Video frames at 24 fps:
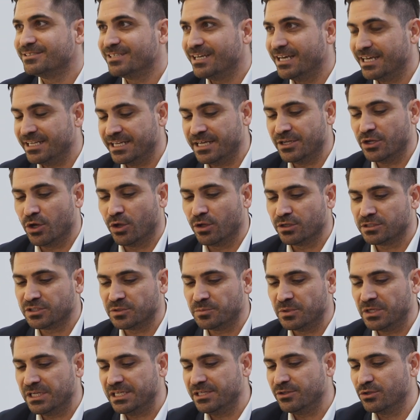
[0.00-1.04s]
And then
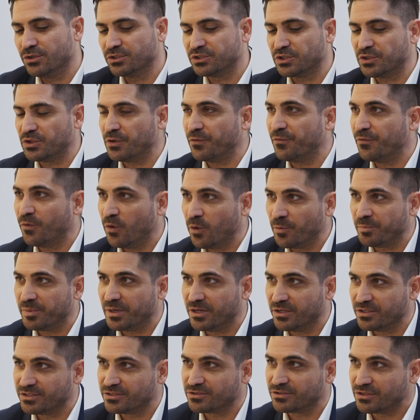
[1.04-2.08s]
ultimately, those are the four
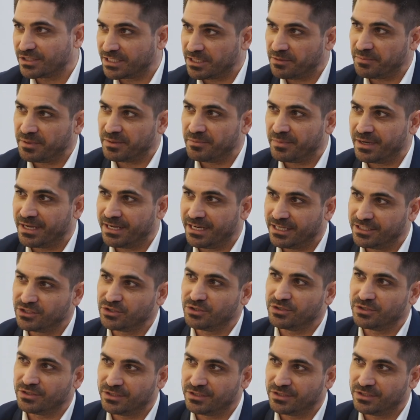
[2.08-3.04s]
pillars to keep in mind as you're